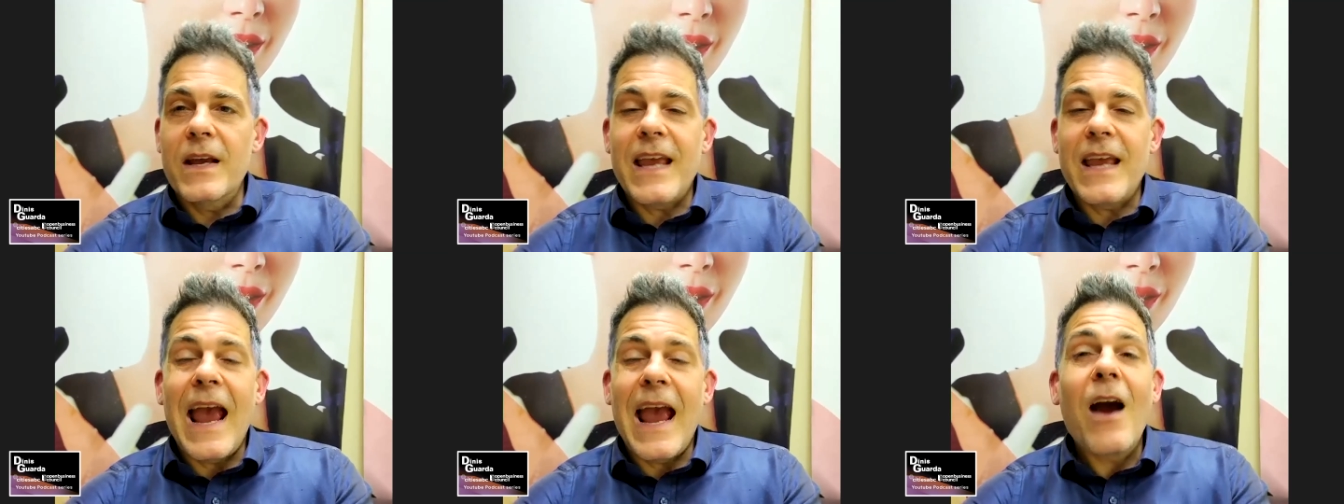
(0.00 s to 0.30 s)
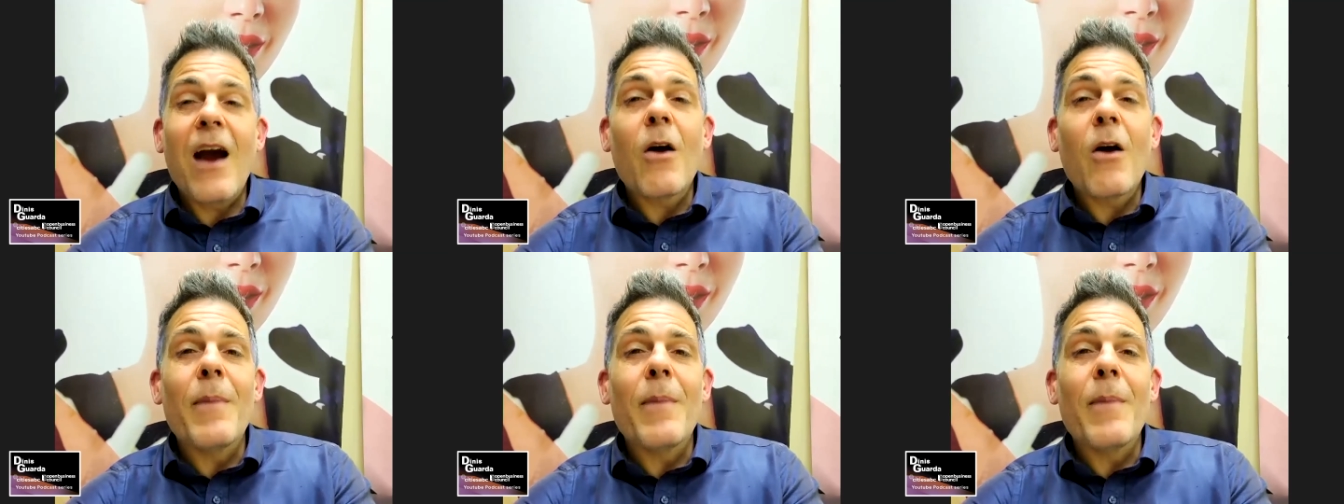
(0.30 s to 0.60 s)

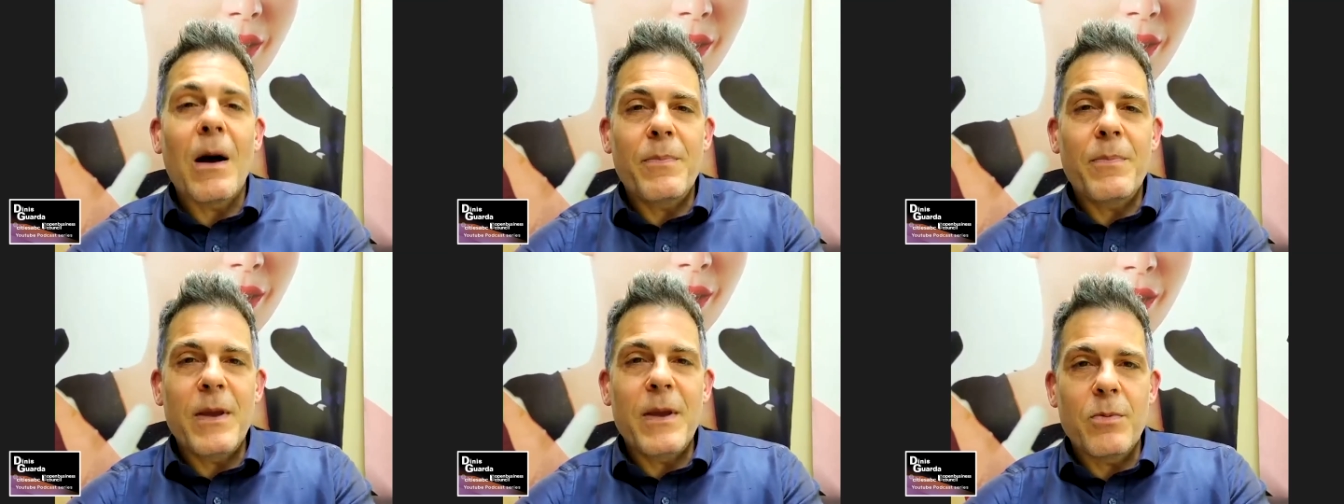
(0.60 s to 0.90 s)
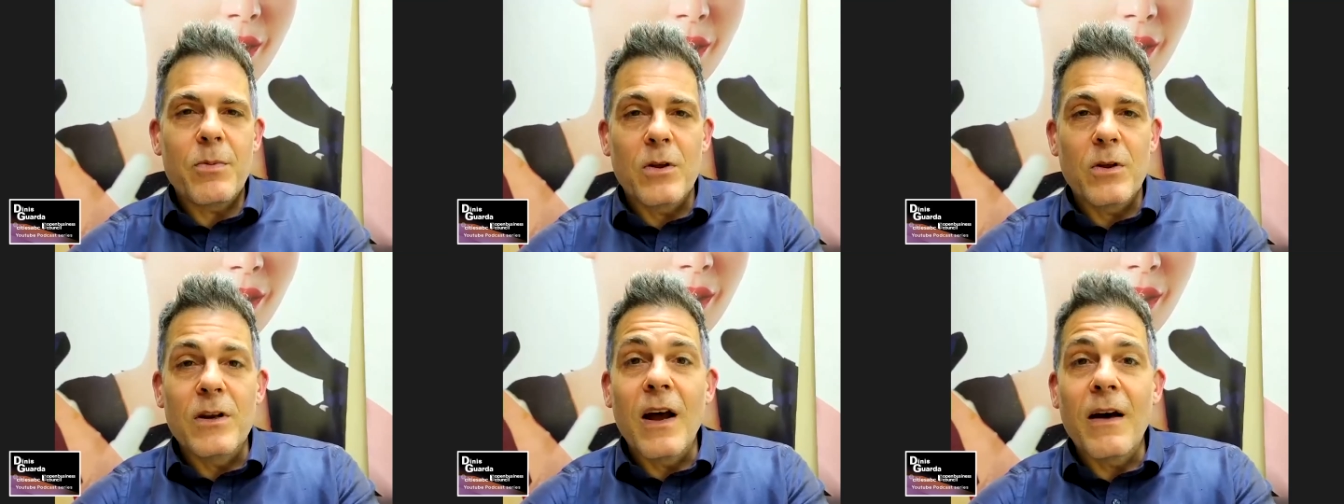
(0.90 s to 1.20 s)
care about
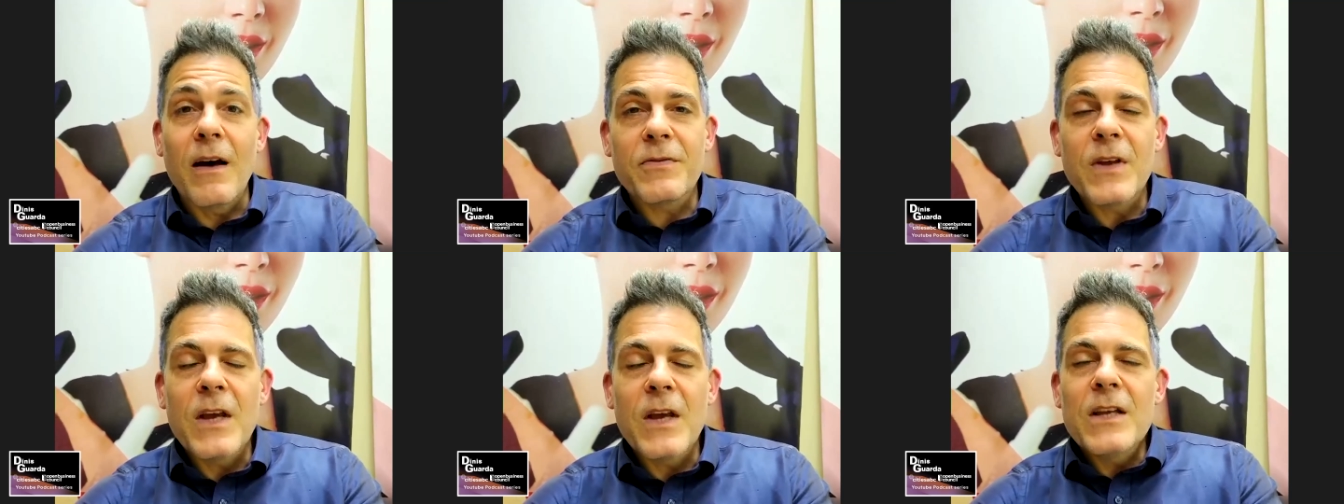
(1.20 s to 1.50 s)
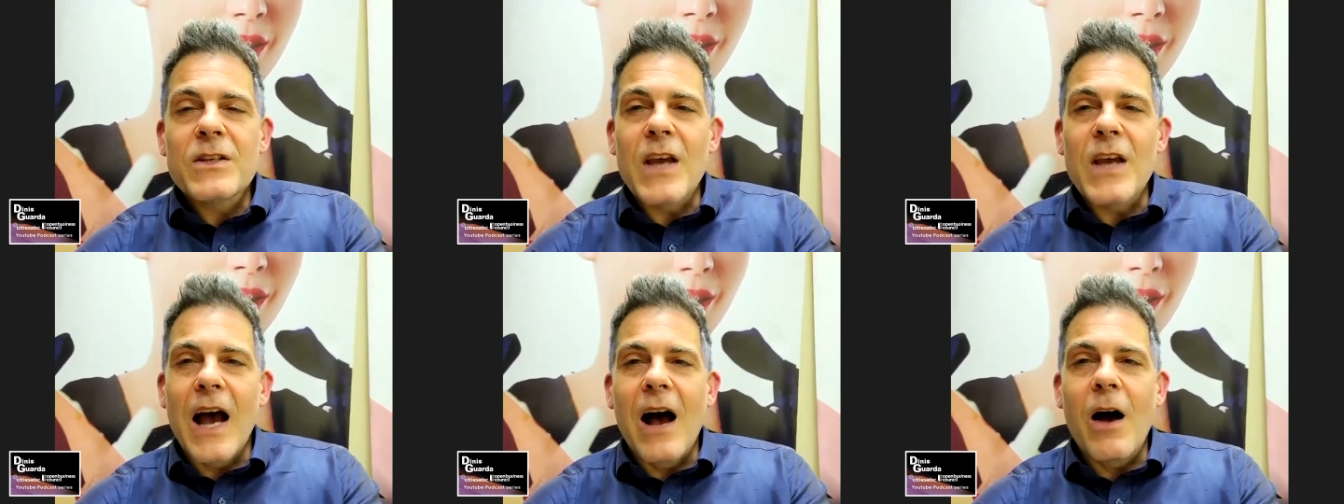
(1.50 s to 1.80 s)
people enough
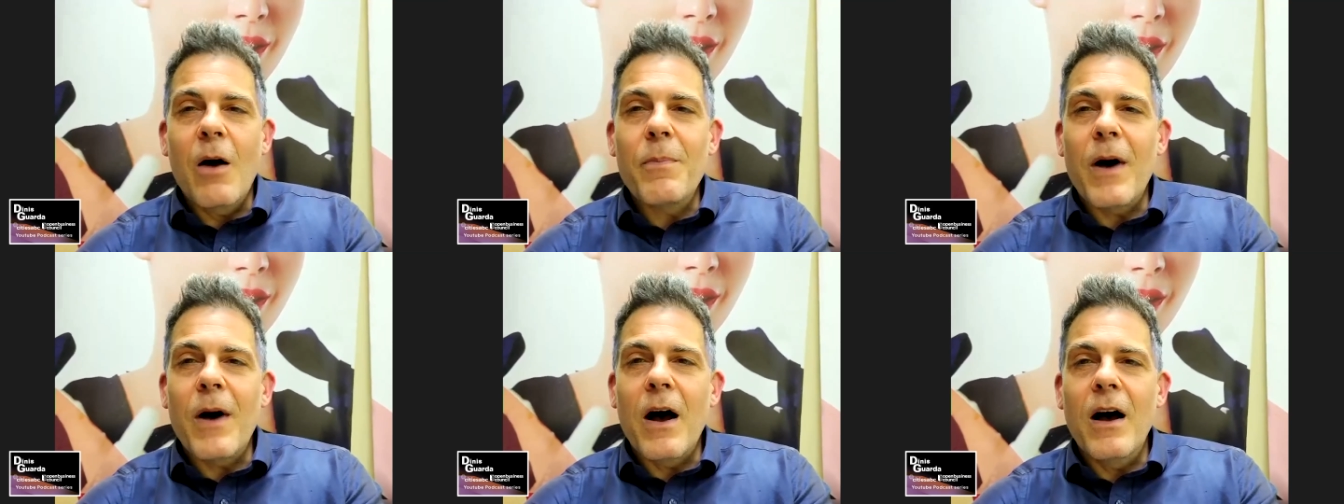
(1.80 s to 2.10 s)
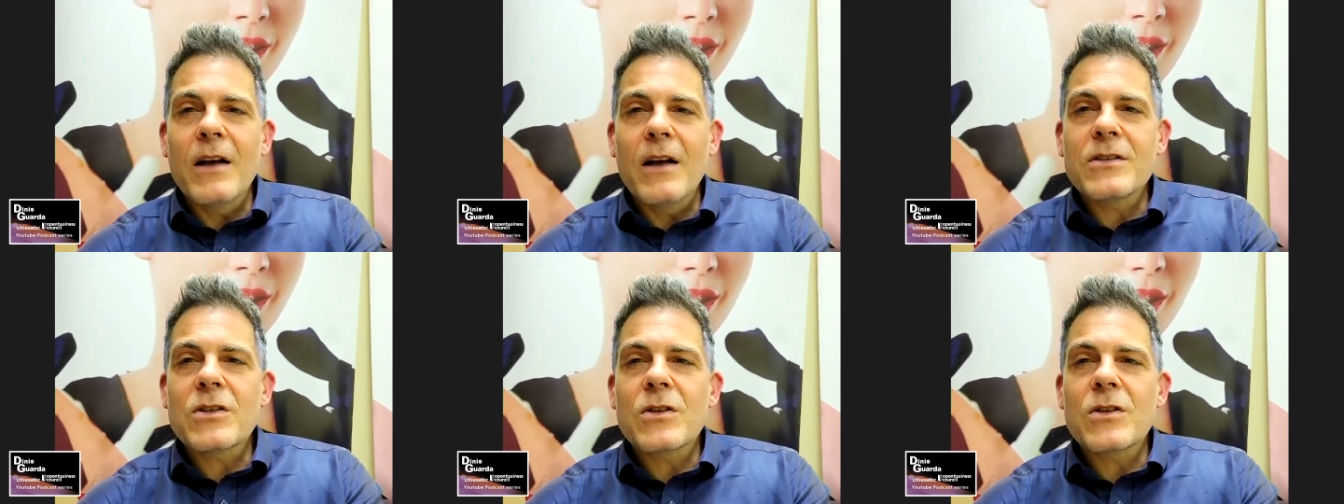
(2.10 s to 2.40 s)
to help
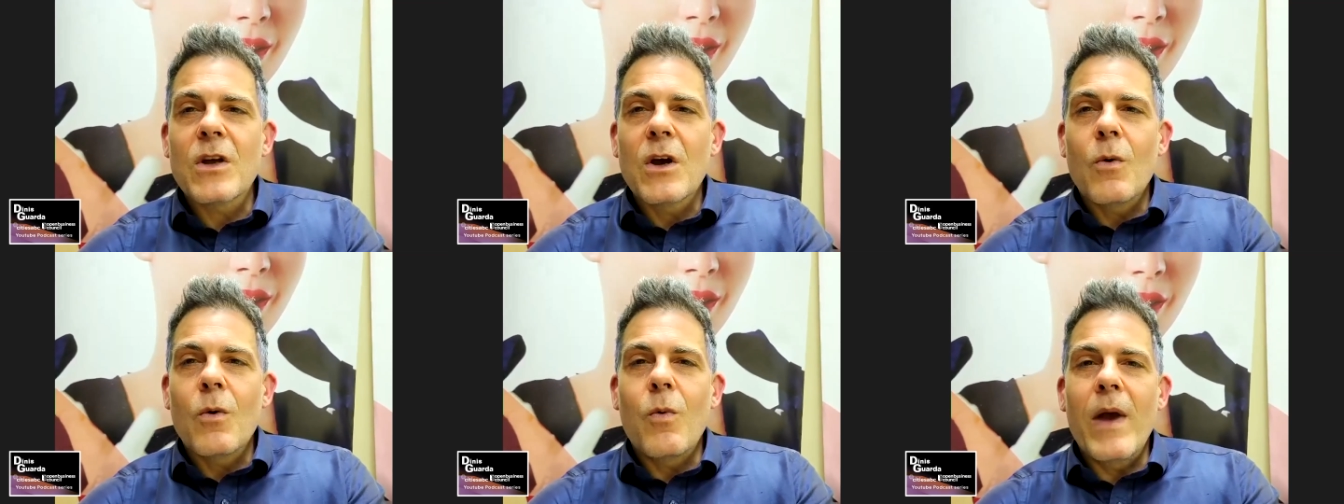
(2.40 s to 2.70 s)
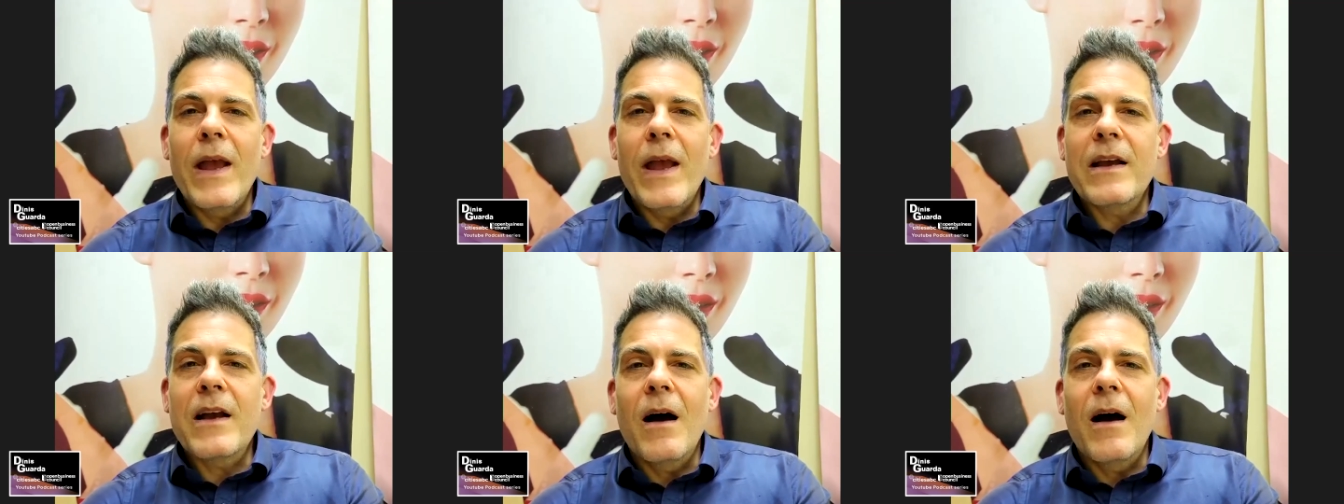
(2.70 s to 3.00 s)
us
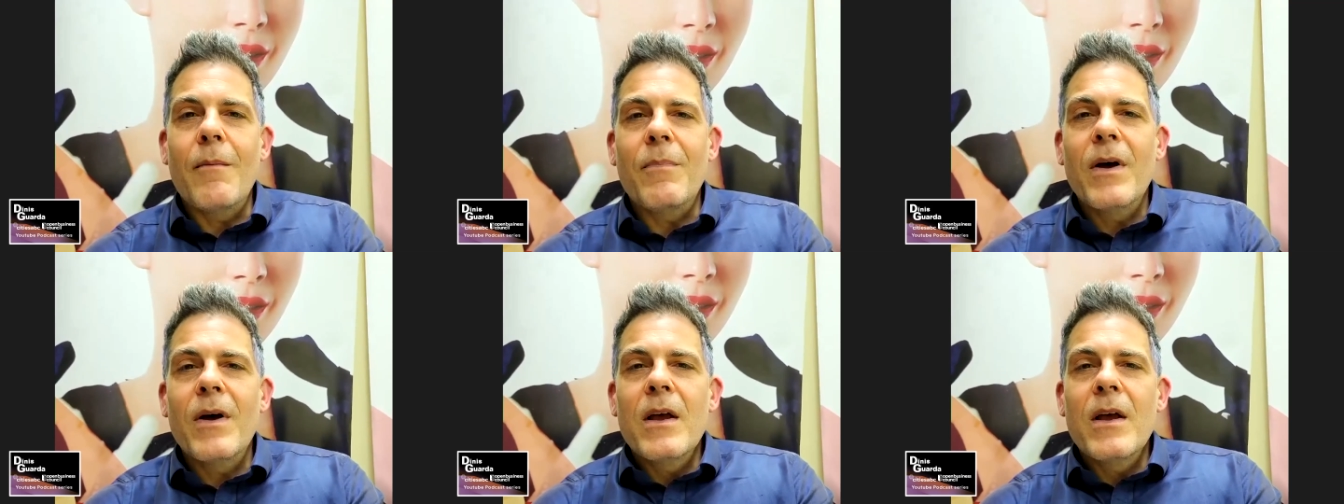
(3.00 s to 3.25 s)
wake up.